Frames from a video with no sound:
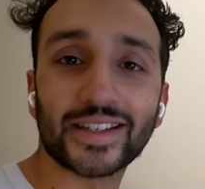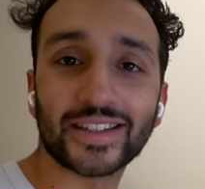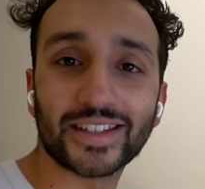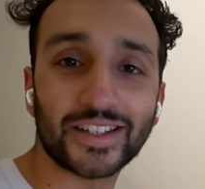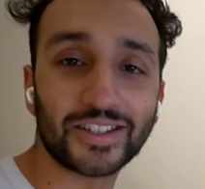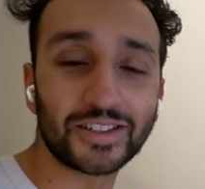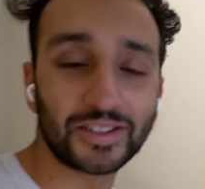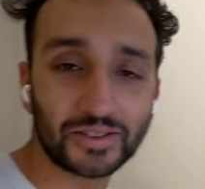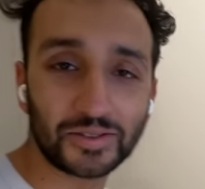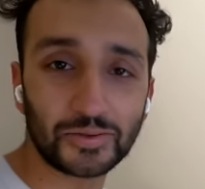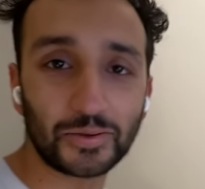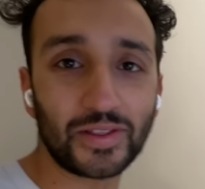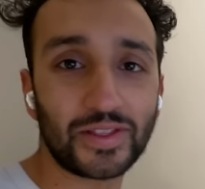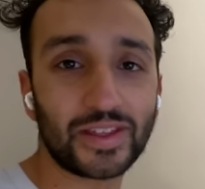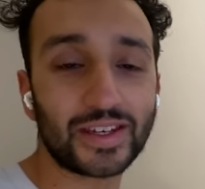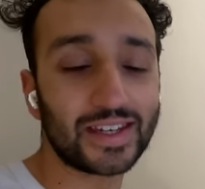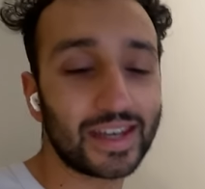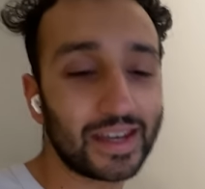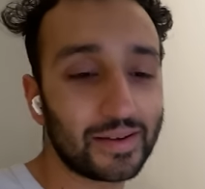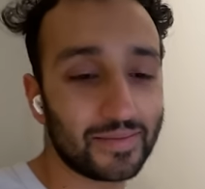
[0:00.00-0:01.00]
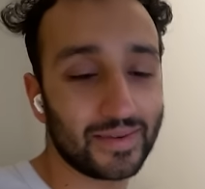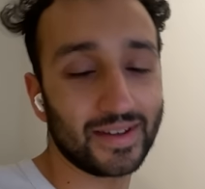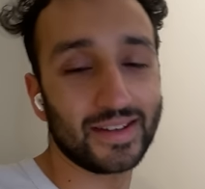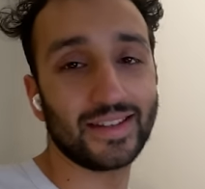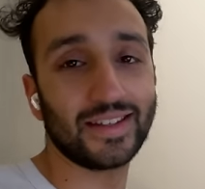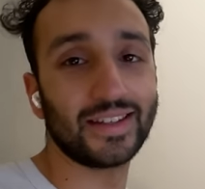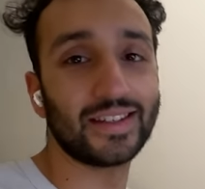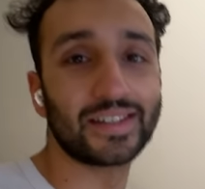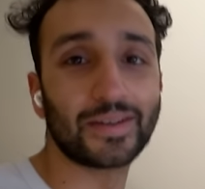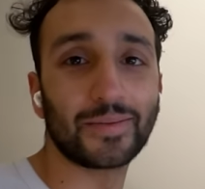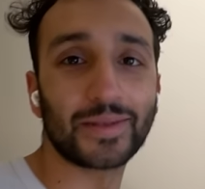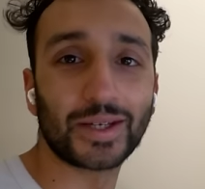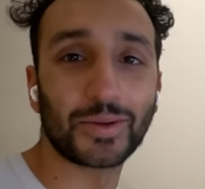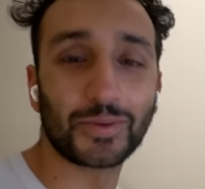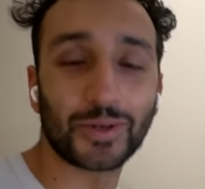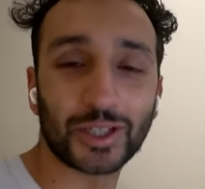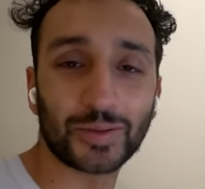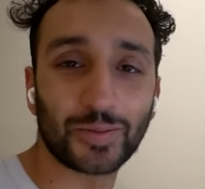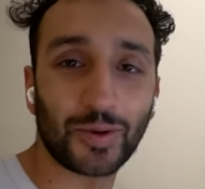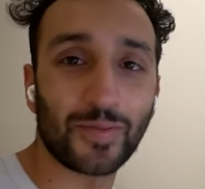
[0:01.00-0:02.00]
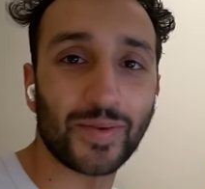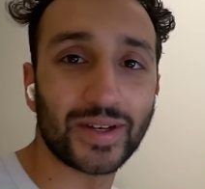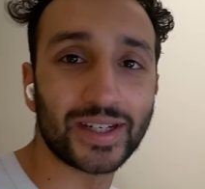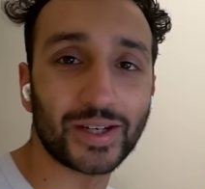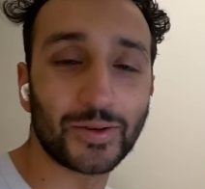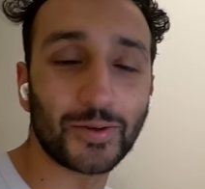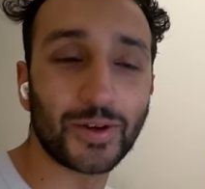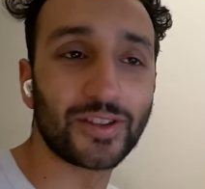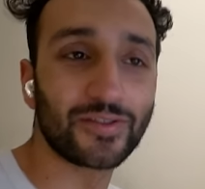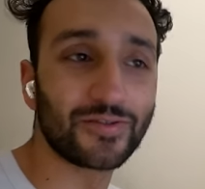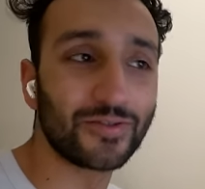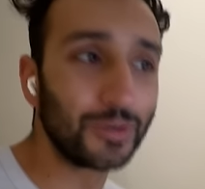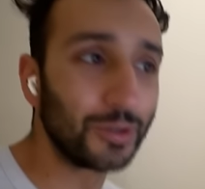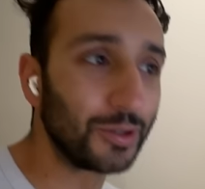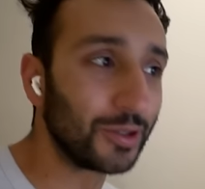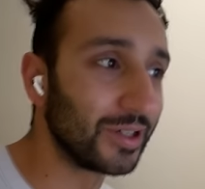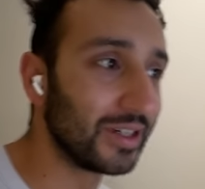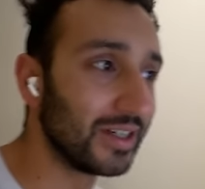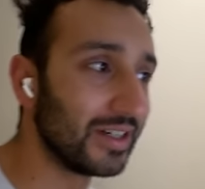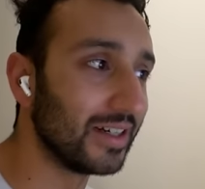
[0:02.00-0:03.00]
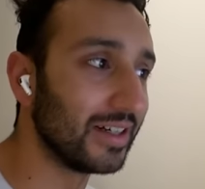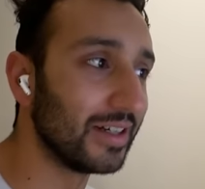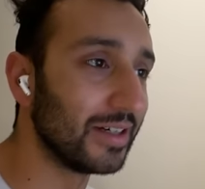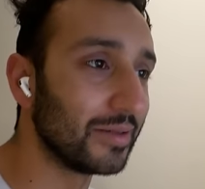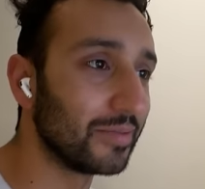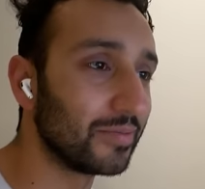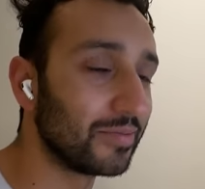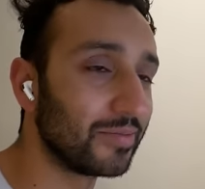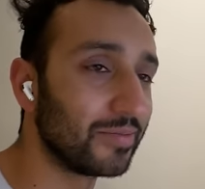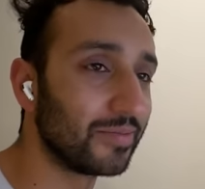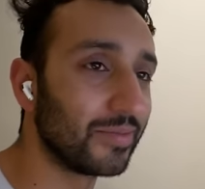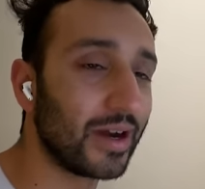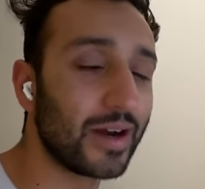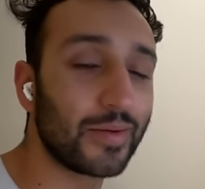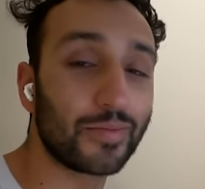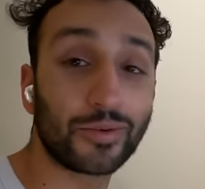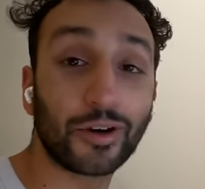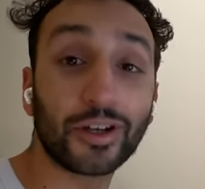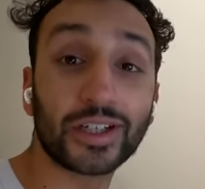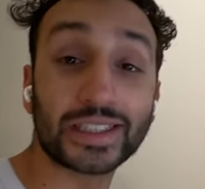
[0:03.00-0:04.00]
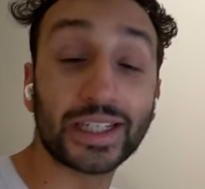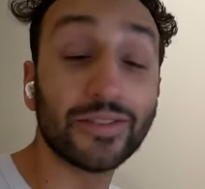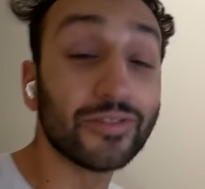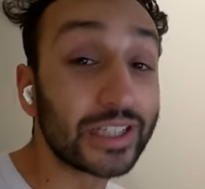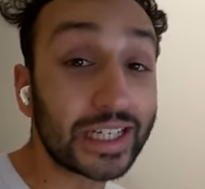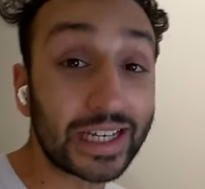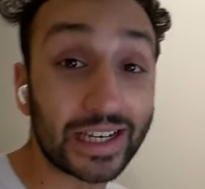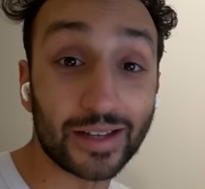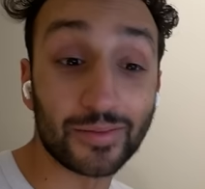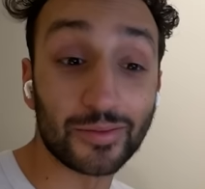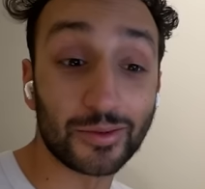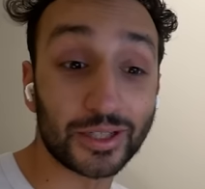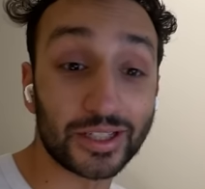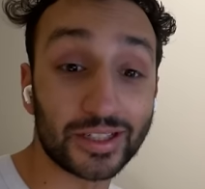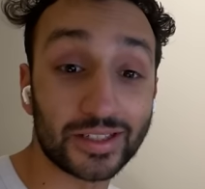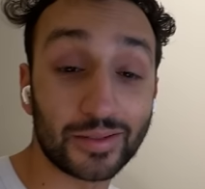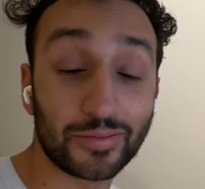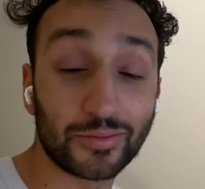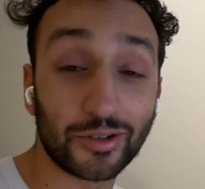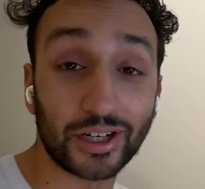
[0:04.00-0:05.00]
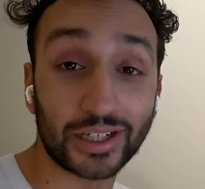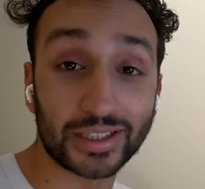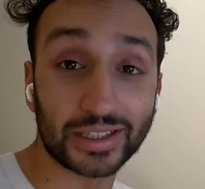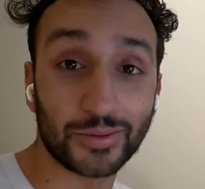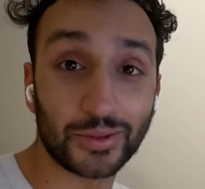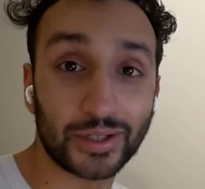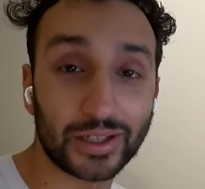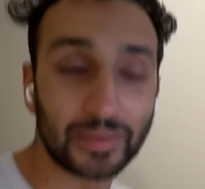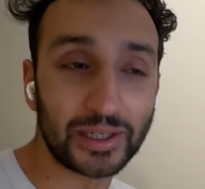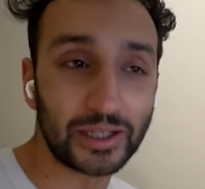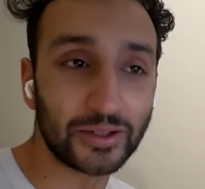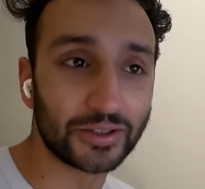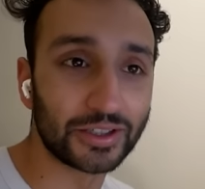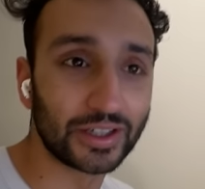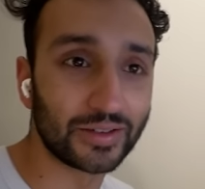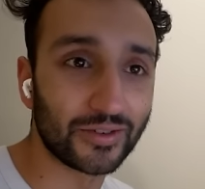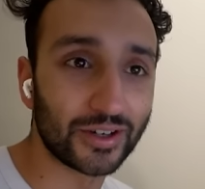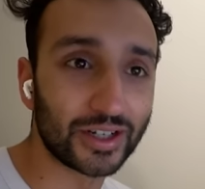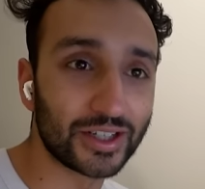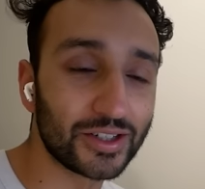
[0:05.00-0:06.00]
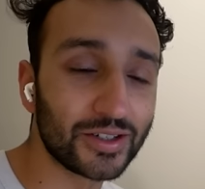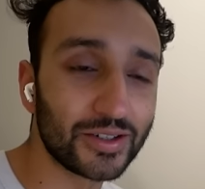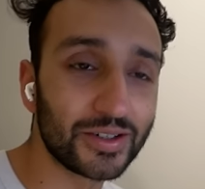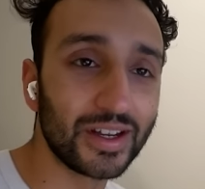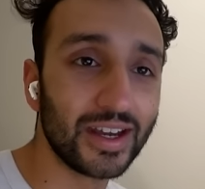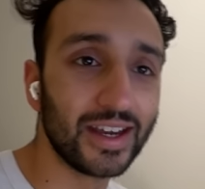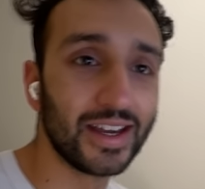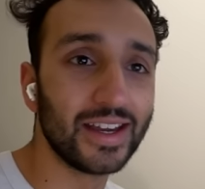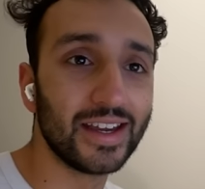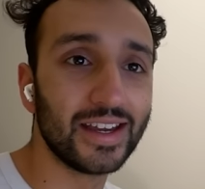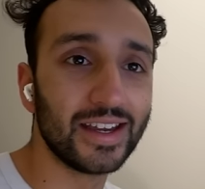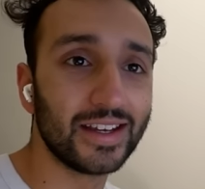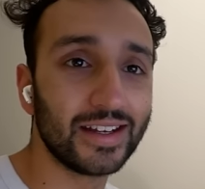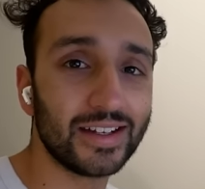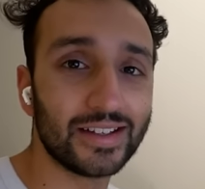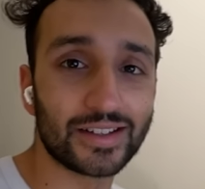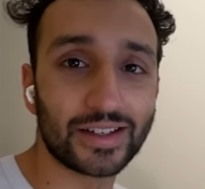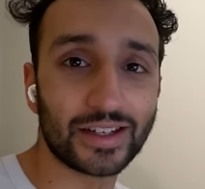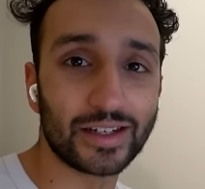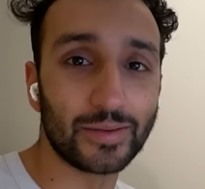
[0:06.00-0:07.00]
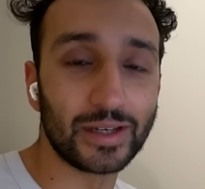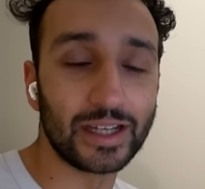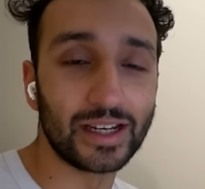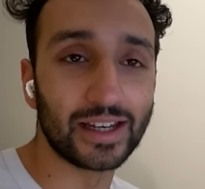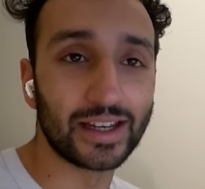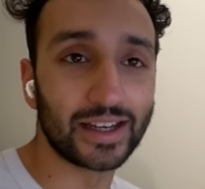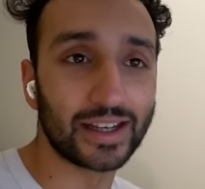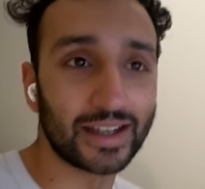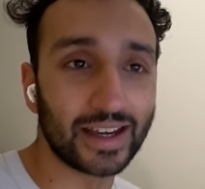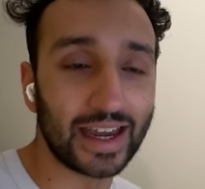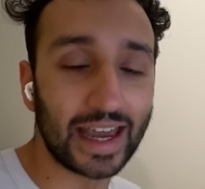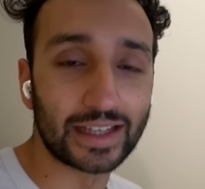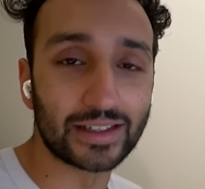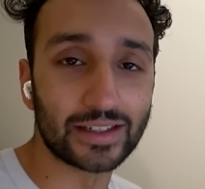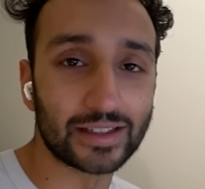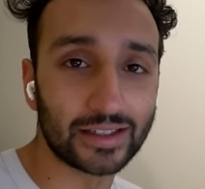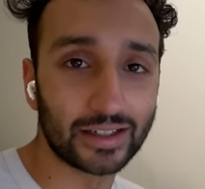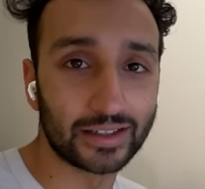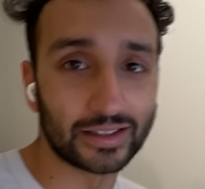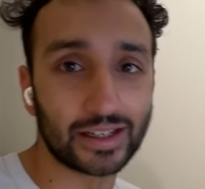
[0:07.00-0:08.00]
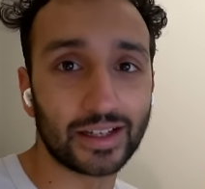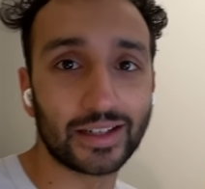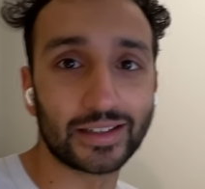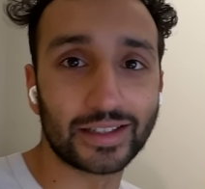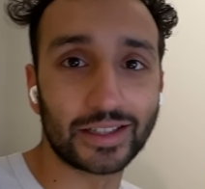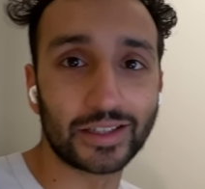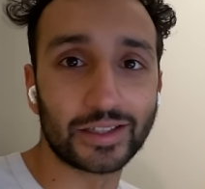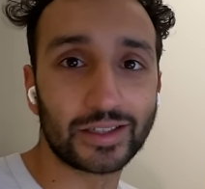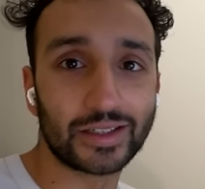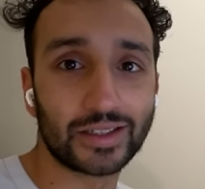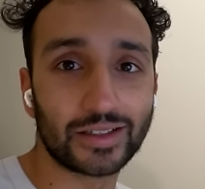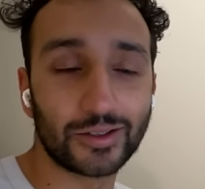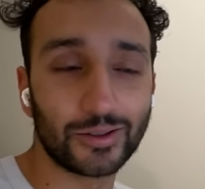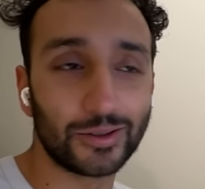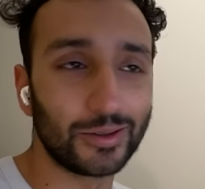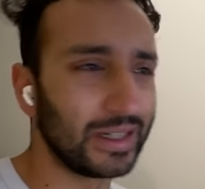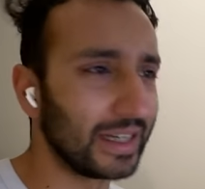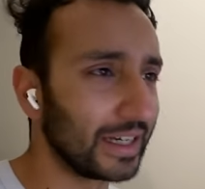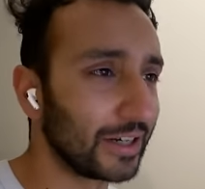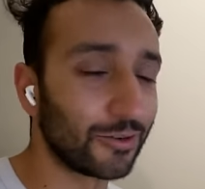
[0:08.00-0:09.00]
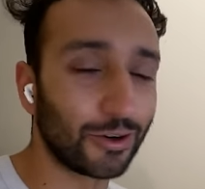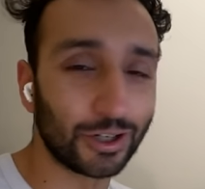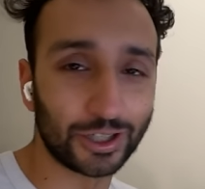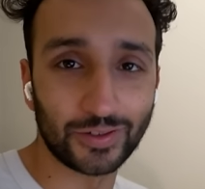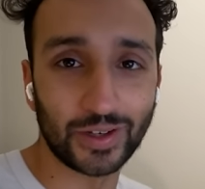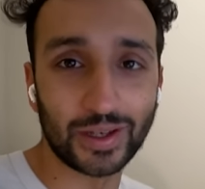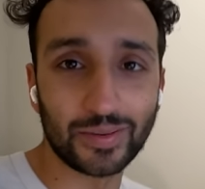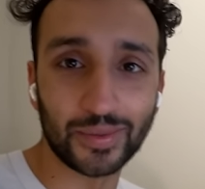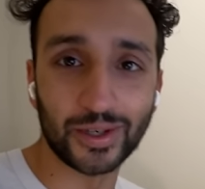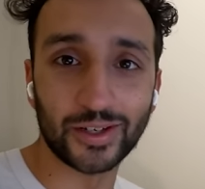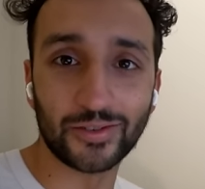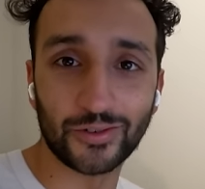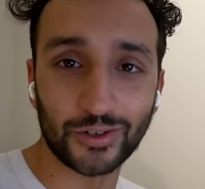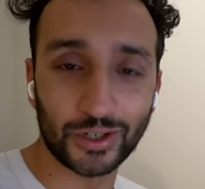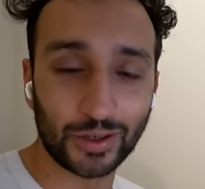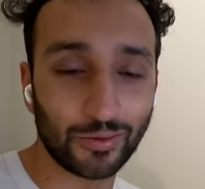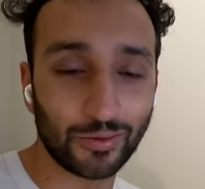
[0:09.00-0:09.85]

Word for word: session with the team. This is something that we're experimenting with for our Productivity Club, which is a product that we're going to be launching very soon. It's going to be like exercise classes or like CrossFit, but for your